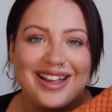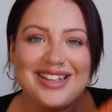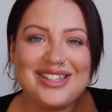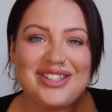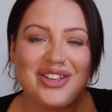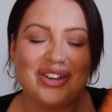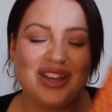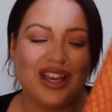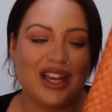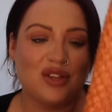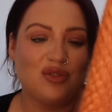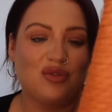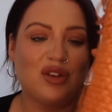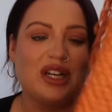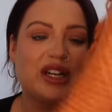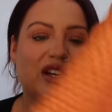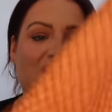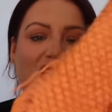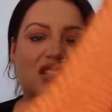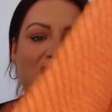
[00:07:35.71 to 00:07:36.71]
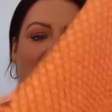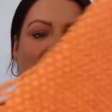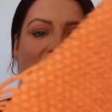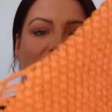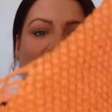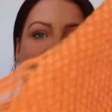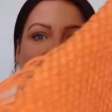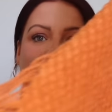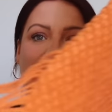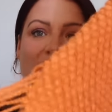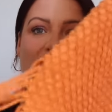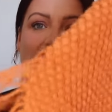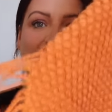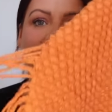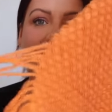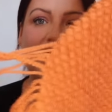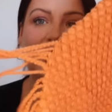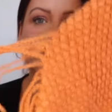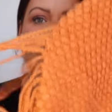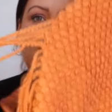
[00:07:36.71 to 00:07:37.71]
So yeah, it's really nice, and there's these
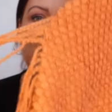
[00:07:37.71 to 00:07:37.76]
like